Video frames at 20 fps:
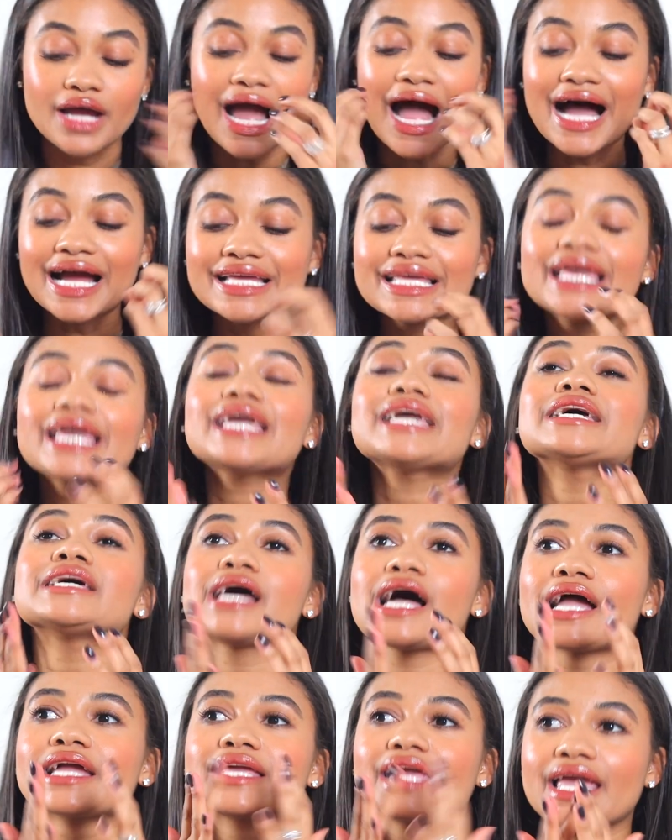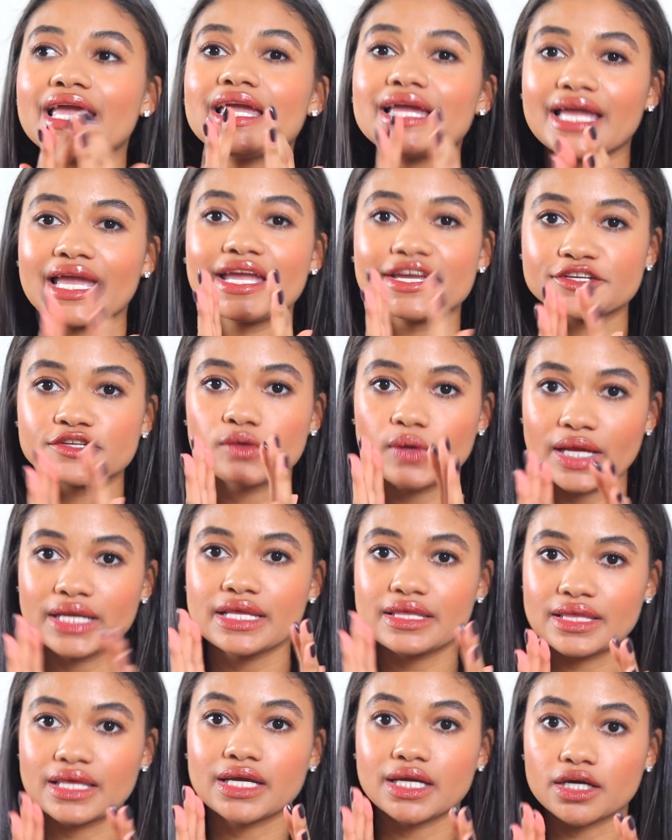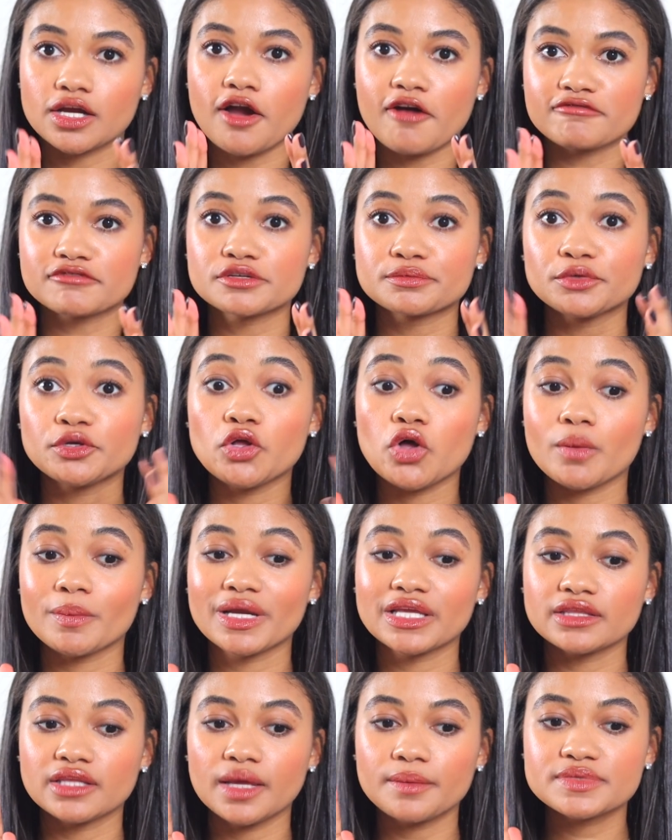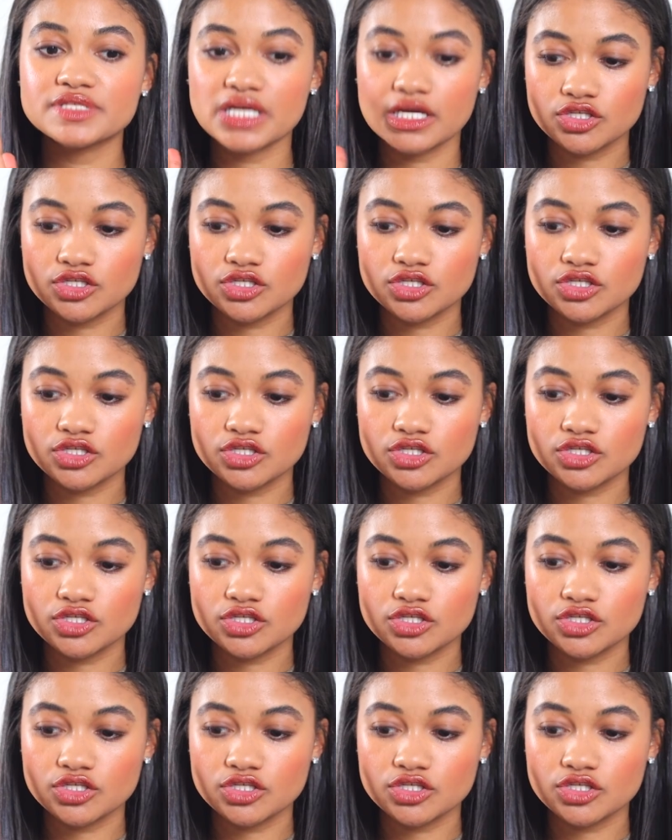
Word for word: I can't I can't handle anything uncomfortable on my lips.